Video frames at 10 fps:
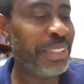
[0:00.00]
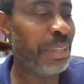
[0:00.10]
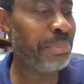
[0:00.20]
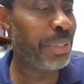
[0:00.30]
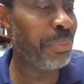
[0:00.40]
with
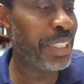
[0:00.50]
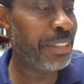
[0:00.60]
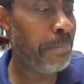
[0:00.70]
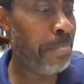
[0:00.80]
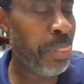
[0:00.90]
something
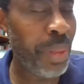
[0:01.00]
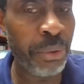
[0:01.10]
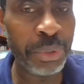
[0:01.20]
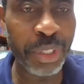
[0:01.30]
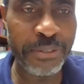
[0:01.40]
which
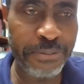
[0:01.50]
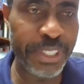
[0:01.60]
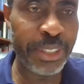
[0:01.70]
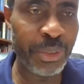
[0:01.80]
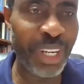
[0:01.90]
I wrote on
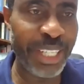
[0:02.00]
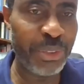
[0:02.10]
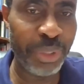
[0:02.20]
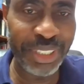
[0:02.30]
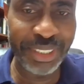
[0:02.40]
5th July
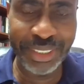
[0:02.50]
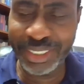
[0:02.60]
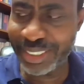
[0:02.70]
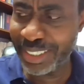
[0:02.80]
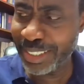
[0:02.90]

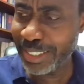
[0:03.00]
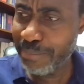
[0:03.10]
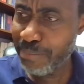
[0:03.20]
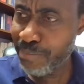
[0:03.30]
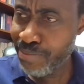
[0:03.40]

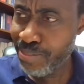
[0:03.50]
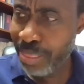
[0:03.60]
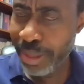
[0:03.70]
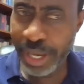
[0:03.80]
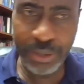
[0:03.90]
2016
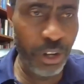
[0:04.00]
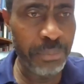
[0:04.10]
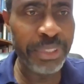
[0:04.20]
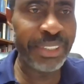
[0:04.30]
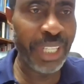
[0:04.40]
and
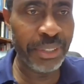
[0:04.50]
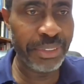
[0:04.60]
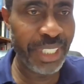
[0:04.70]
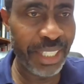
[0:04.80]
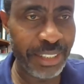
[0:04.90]
almost
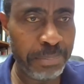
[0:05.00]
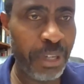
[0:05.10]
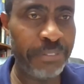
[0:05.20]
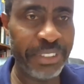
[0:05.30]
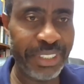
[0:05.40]
sounds as a
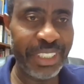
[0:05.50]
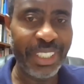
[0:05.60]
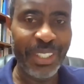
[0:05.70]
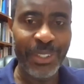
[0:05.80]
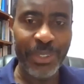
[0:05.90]

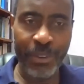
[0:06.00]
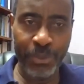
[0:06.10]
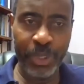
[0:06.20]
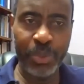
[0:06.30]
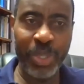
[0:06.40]
prophecy
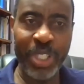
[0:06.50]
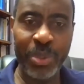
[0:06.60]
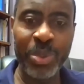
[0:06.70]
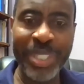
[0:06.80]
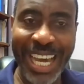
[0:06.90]
of what we
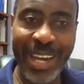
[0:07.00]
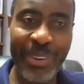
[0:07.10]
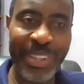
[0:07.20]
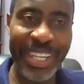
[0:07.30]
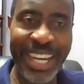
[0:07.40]
do
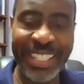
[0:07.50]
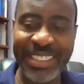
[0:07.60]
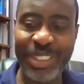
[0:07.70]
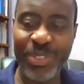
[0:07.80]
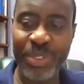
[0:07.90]
now
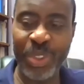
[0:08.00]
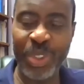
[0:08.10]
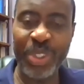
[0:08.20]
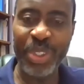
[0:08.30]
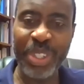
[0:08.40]
and
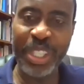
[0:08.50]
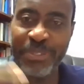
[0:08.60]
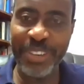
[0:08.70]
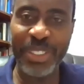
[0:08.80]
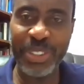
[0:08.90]
the
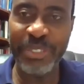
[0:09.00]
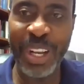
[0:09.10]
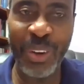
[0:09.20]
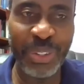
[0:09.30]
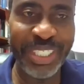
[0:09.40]
effect
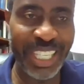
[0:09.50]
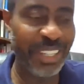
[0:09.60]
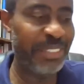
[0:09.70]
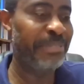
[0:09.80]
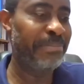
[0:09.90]
of the
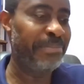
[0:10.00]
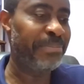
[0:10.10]
lockdown.